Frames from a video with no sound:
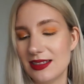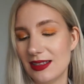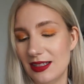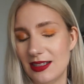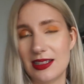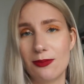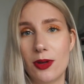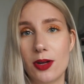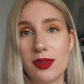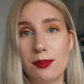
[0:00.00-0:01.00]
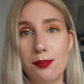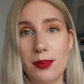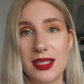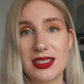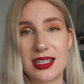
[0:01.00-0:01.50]
This is one of the
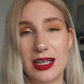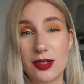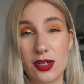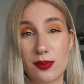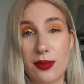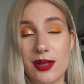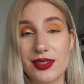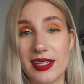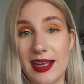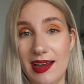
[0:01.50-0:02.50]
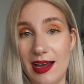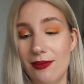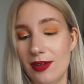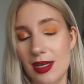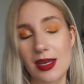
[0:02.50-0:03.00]
best kind of dark browns that I have,